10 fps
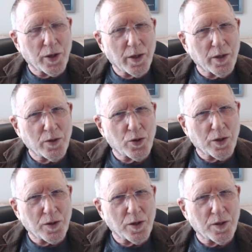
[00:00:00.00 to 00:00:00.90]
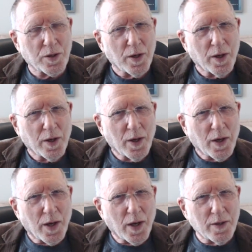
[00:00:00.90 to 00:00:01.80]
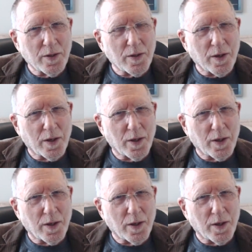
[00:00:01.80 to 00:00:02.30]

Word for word: It is just as